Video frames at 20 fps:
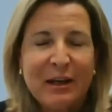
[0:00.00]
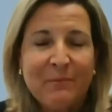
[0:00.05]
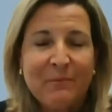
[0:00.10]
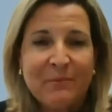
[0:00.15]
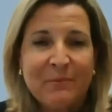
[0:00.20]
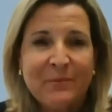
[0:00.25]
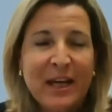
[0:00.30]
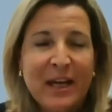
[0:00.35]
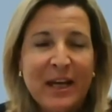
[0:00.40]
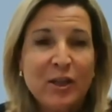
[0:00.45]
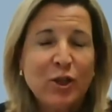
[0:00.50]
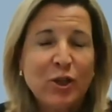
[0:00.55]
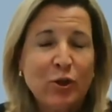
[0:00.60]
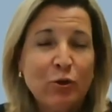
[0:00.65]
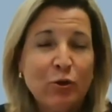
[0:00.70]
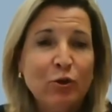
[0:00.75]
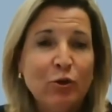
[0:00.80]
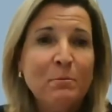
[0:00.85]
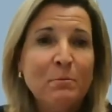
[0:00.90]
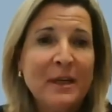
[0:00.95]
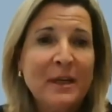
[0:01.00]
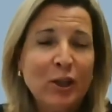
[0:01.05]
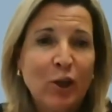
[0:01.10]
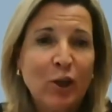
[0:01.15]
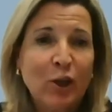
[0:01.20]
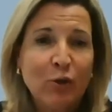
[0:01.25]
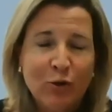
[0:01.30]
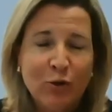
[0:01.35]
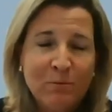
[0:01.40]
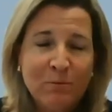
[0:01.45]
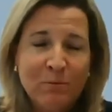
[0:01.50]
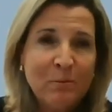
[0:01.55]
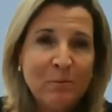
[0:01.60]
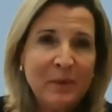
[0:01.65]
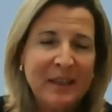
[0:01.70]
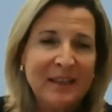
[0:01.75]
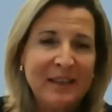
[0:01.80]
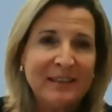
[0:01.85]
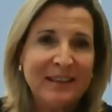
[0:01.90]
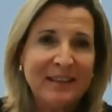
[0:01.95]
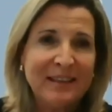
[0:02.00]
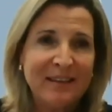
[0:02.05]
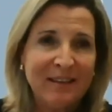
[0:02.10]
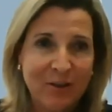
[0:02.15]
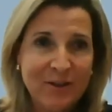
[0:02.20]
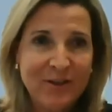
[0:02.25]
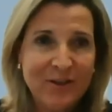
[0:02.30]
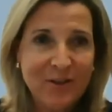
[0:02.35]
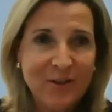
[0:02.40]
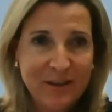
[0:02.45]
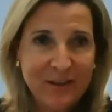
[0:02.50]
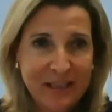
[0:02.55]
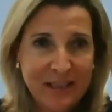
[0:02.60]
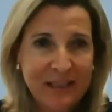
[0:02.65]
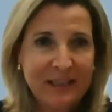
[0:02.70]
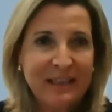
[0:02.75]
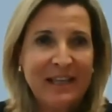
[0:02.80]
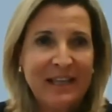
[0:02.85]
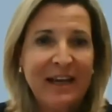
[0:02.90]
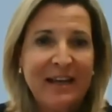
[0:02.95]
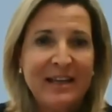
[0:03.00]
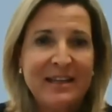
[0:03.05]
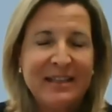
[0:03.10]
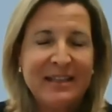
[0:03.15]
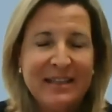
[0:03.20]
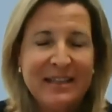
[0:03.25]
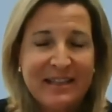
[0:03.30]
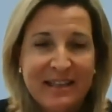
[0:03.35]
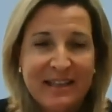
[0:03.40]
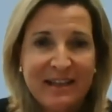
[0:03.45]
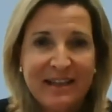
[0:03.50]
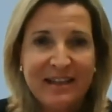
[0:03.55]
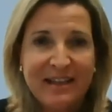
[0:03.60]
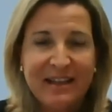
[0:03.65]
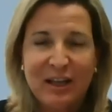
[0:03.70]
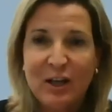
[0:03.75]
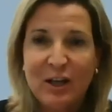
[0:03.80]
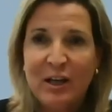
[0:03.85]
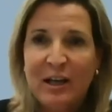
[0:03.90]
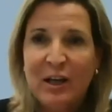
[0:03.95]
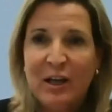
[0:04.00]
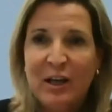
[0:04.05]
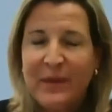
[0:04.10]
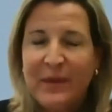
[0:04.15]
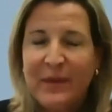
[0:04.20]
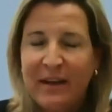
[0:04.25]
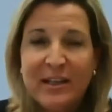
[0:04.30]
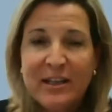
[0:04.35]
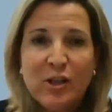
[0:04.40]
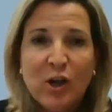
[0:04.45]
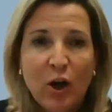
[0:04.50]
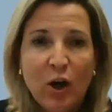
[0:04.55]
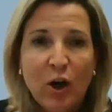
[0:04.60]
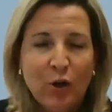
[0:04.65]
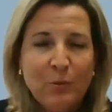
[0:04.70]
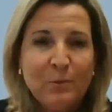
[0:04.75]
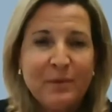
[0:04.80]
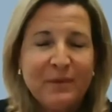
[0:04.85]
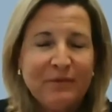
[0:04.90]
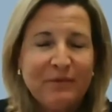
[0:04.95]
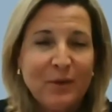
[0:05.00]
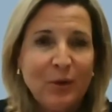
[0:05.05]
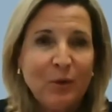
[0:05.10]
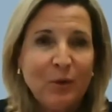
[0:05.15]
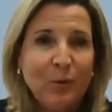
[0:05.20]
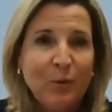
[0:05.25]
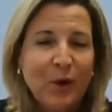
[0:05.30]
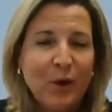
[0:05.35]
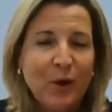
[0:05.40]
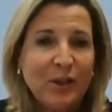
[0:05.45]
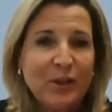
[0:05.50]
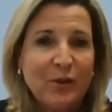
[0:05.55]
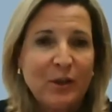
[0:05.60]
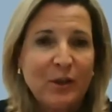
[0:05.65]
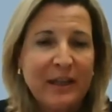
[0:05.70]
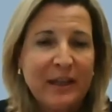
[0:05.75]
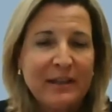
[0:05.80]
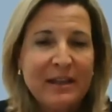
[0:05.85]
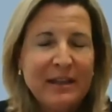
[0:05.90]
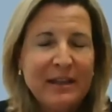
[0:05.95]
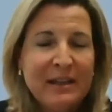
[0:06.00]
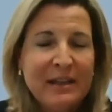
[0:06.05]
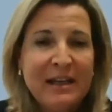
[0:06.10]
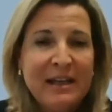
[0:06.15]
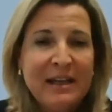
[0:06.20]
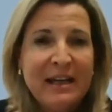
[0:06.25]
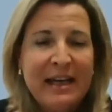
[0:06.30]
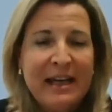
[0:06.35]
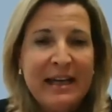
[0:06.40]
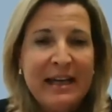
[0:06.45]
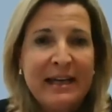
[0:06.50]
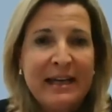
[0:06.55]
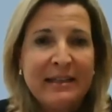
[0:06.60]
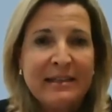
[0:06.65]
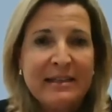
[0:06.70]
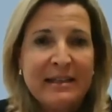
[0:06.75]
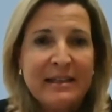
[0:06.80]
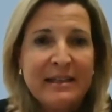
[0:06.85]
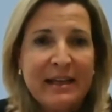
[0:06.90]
there's doom and gloom, but I also think there is hope. We'll work together. And